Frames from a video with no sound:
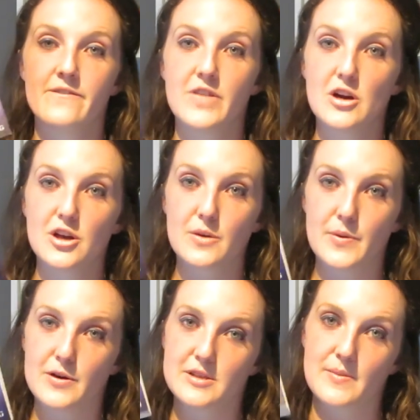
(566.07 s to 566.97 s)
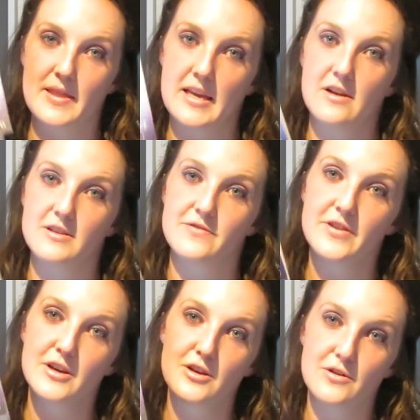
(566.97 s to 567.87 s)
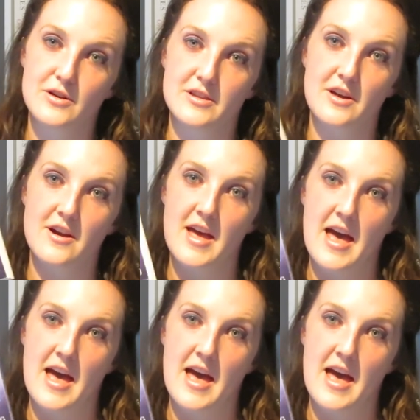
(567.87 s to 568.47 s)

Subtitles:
Very good book. Samantha Young is a very good author,